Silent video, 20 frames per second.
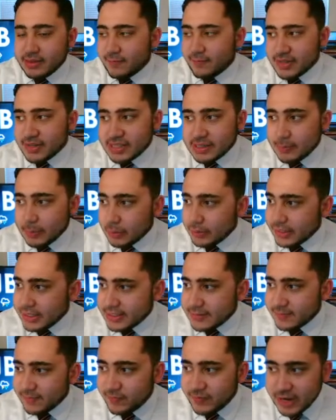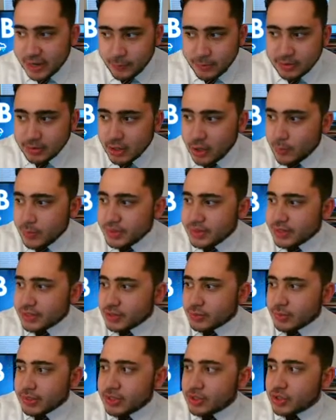The visibility is very low in
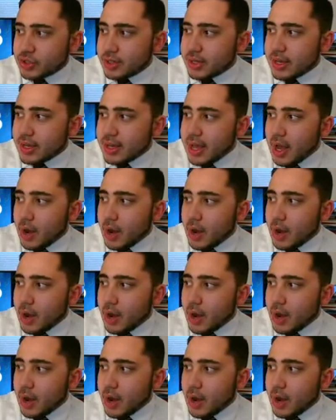this region